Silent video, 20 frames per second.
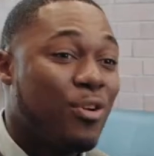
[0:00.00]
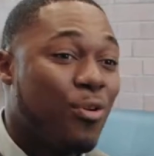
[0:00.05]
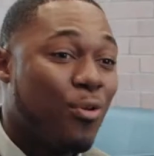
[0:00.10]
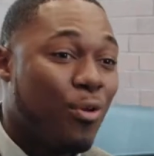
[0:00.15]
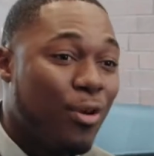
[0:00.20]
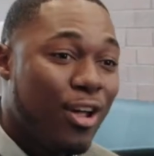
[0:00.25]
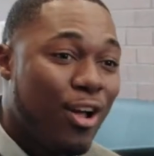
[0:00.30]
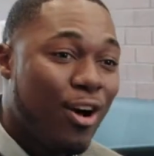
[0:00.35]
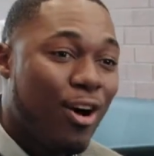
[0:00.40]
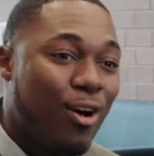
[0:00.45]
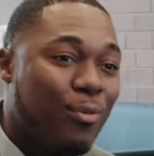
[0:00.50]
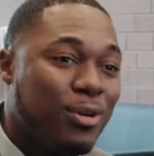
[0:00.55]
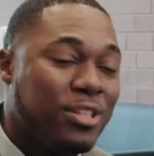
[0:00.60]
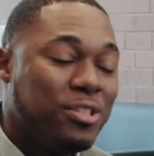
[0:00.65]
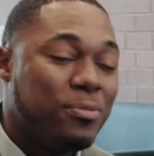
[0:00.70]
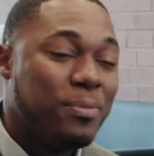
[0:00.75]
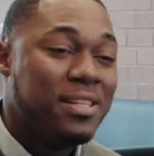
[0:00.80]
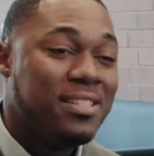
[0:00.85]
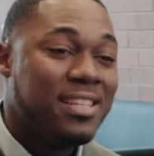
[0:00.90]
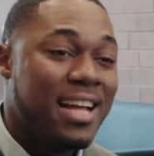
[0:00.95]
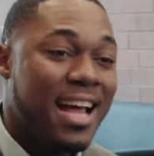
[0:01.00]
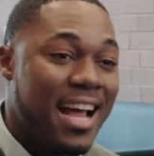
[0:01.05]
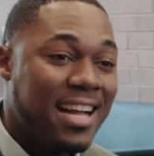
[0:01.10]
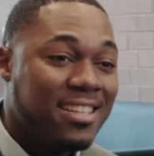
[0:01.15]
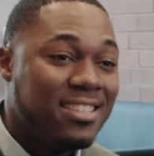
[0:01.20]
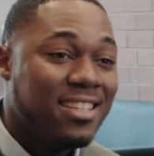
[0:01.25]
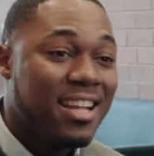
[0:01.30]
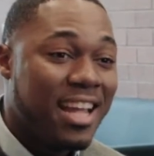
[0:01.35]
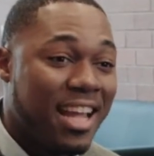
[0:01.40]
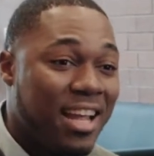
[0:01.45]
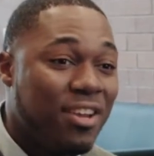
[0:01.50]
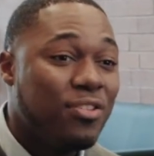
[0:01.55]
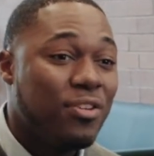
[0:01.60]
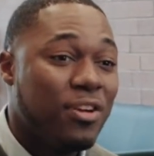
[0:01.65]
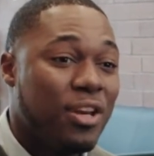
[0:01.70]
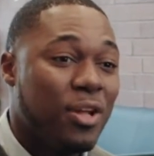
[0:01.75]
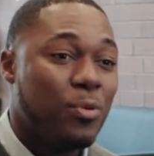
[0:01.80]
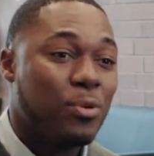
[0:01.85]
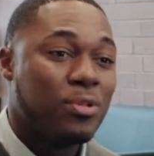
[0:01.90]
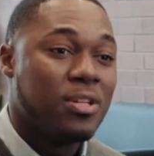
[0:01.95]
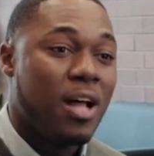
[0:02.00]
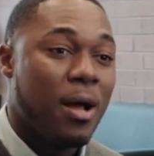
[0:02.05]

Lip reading: Creole, which means that education equals